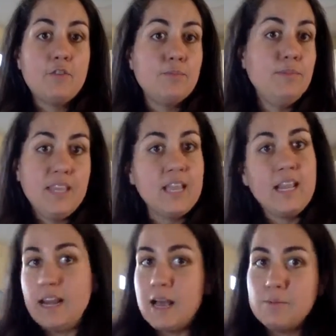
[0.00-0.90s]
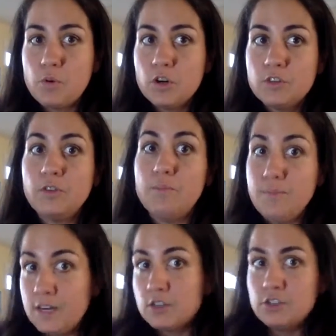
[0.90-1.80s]
from me getting lab work from
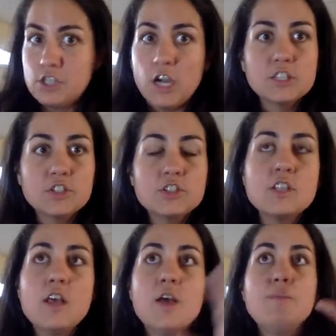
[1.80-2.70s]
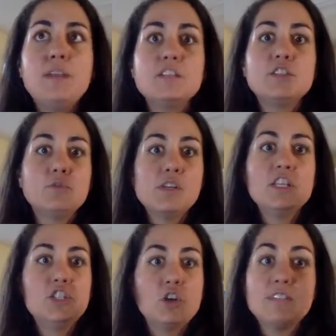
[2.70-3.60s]
medical doctors, because it really
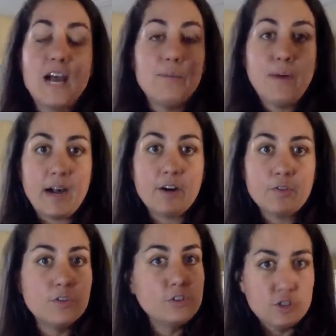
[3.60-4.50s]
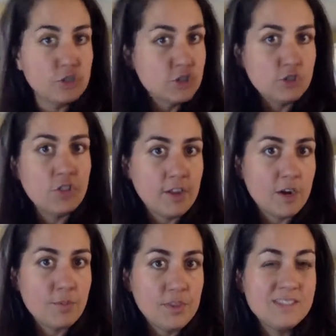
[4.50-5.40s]
shows how powerful nutritional
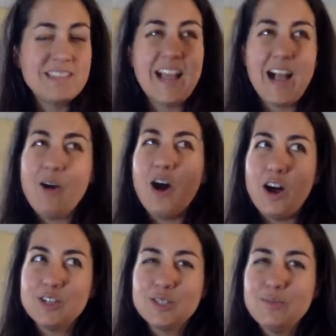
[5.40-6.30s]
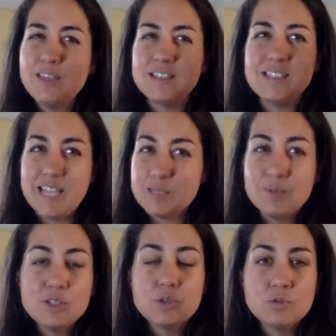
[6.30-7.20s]
therapy is and how awesome the
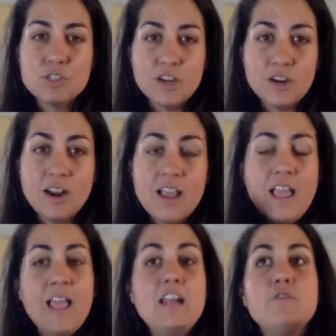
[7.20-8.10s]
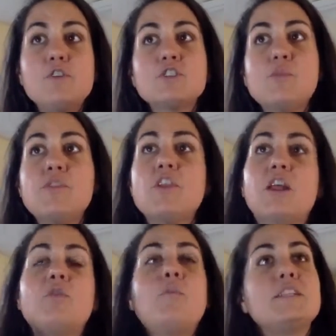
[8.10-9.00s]
assessment tools are. And if you're someone that you're
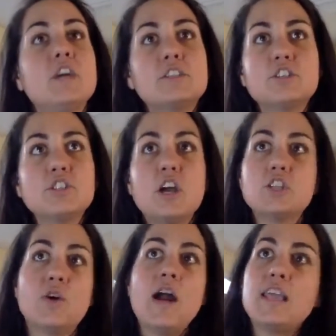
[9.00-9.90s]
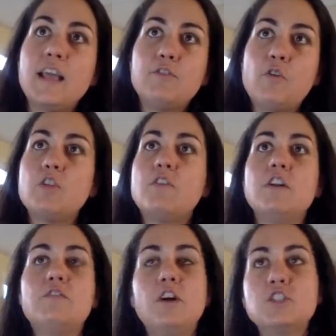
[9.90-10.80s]
like, well, my doctor sucks, or I can't afford
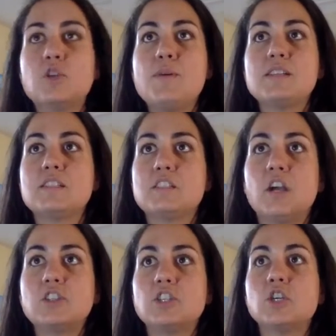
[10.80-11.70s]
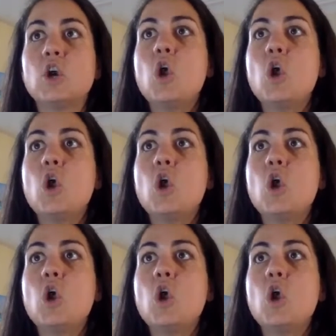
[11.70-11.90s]
a functional medicine doctor,